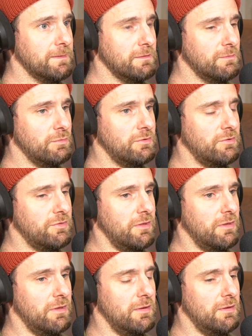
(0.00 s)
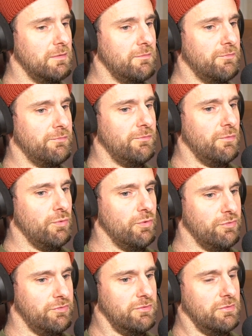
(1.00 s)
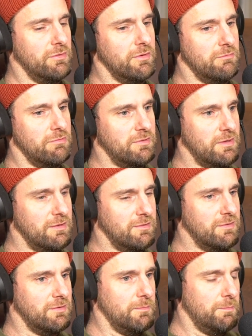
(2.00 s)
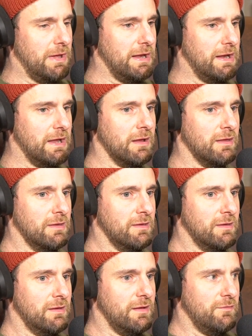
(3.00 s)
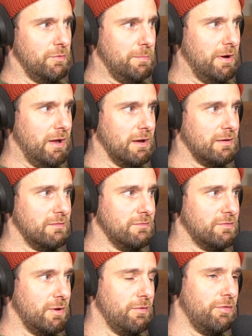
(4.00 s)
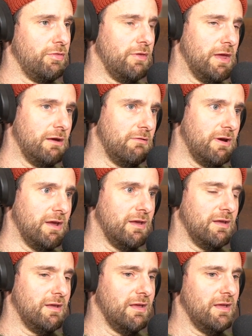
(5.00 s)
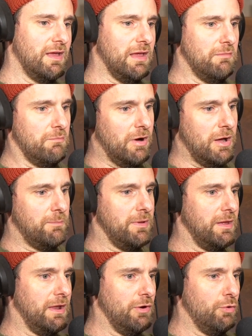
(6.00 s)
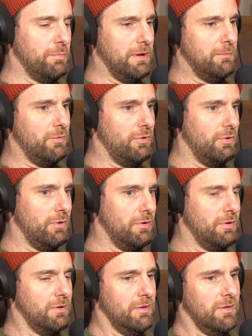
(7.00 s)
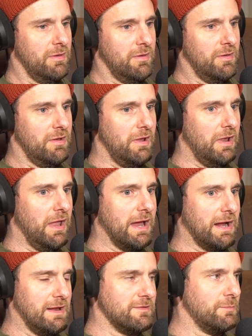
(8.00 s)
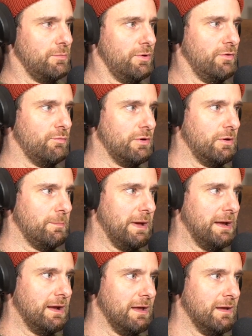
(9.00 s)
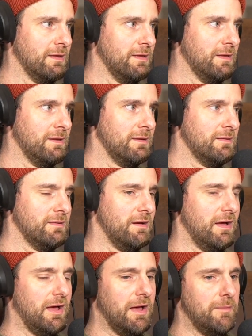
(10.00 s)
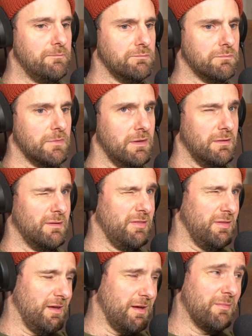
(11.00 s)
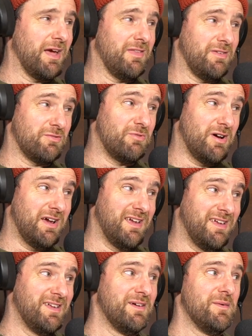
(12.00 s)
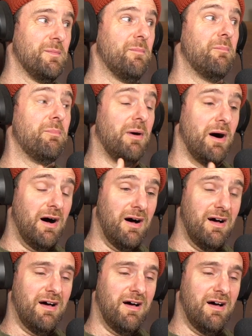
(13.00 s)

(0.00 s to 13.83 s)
which is the force that resists the pedaling of the bike. So in theory, it might be a little bit more likely to move when you're pedaling. I think I'm getting this right. But